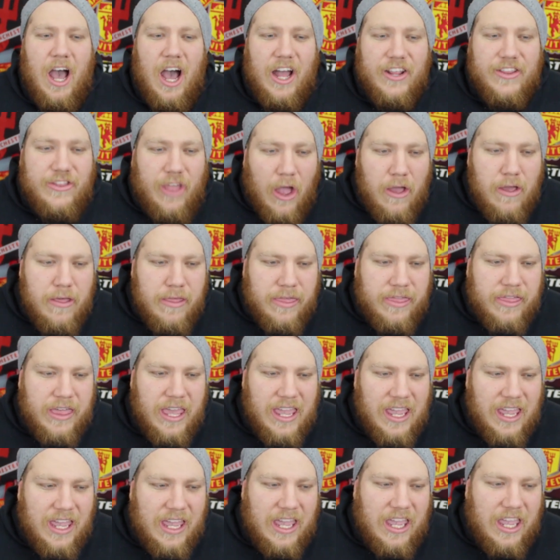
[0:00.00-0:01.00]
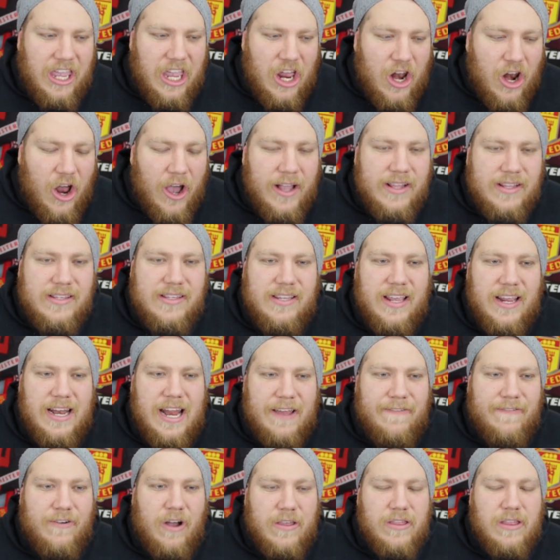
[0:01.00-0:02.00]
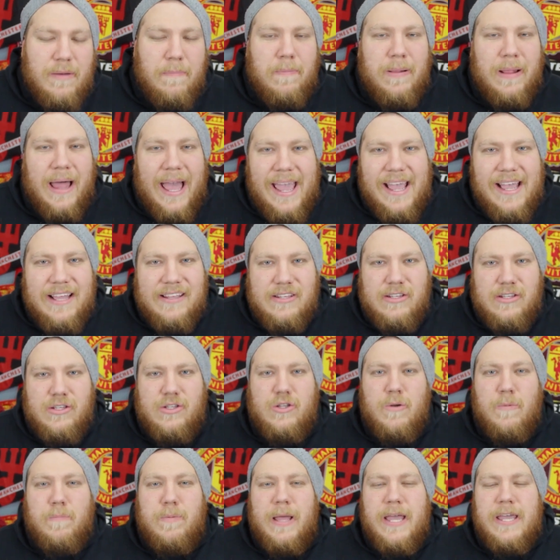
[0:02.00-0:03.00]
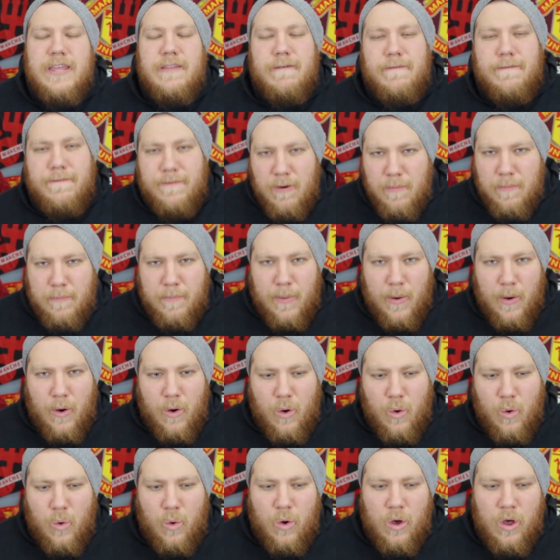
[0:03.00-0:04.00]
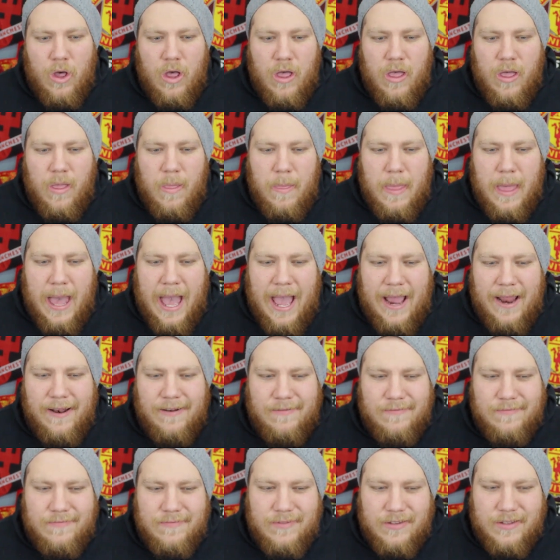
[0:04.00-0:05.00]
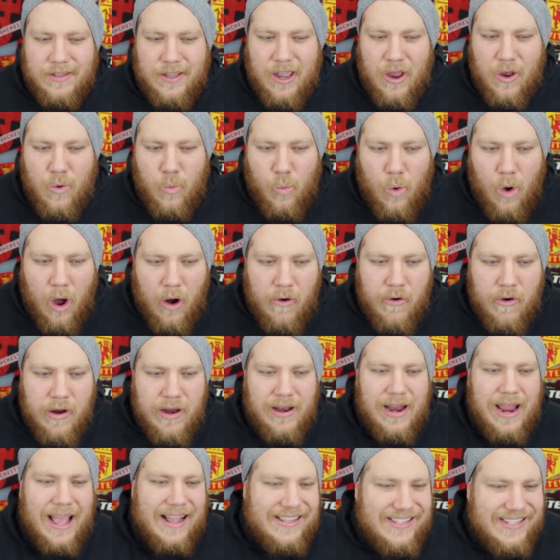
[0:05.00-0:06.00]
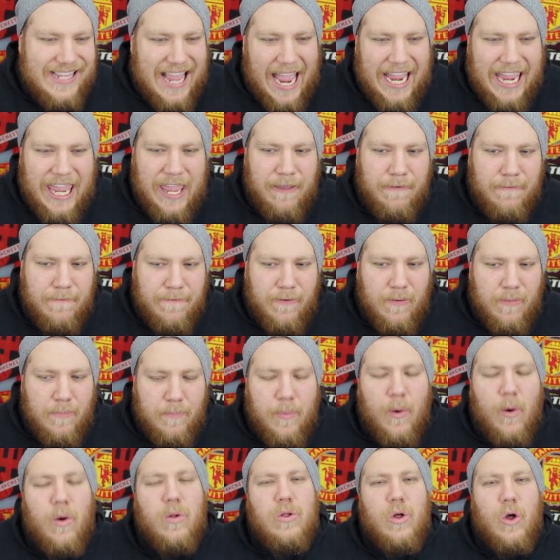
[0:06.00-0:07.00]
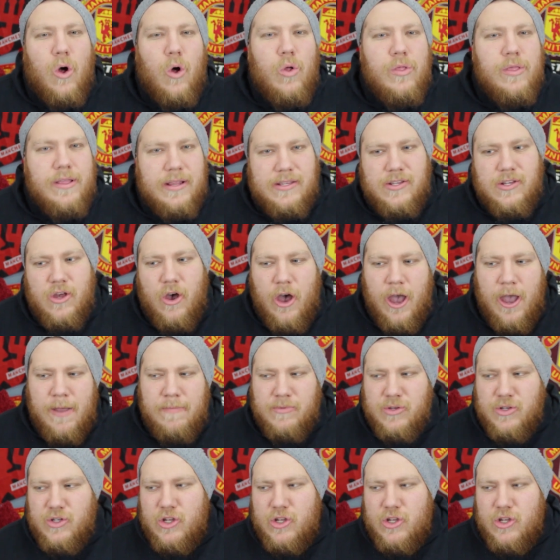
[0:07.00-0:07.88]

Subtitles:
I don't think United have got the players to play the football that can warrant attacking football all the time.